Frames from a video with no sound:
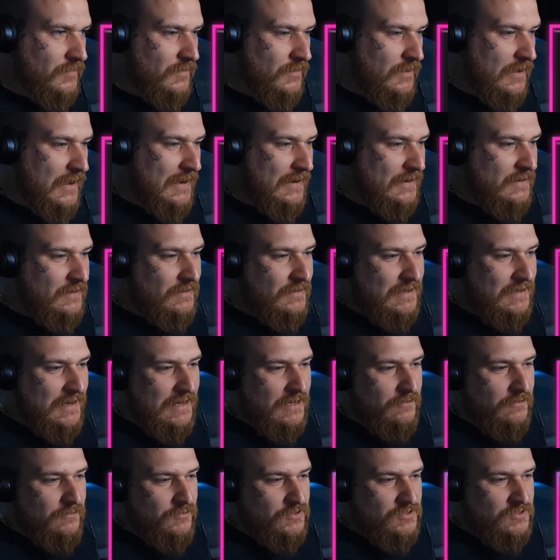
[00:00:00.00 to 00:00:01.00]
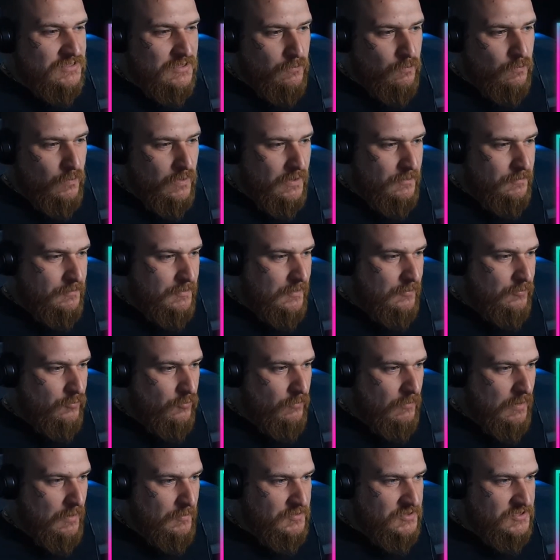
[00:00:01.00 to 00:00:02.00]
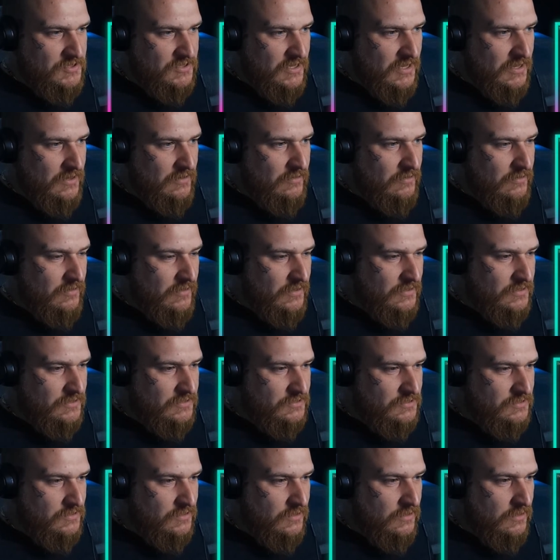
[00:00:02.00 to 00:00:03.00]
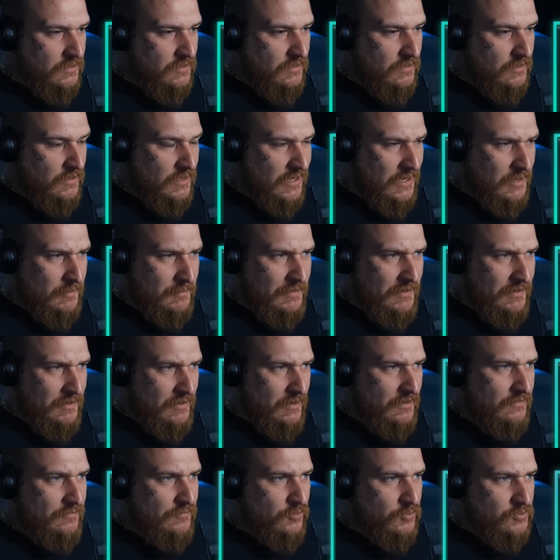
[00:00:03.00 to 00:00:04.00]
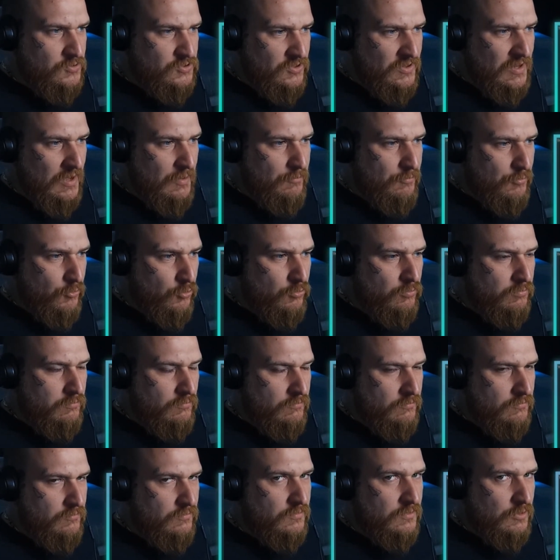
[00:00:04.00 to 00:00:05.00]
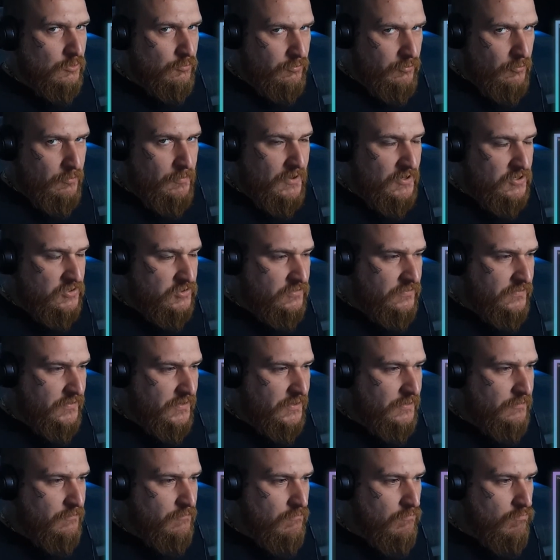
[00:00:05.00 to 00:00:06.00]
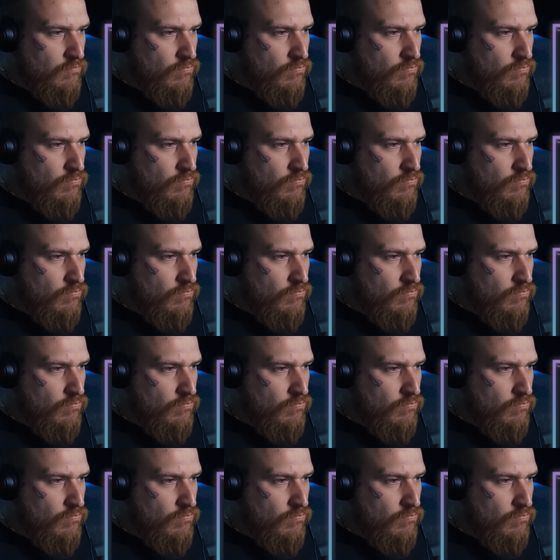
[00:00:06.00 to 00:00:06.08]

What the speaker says: I can kind of understand why people might be scared of this. And I mean, if he was on that boat, it would be petrifying.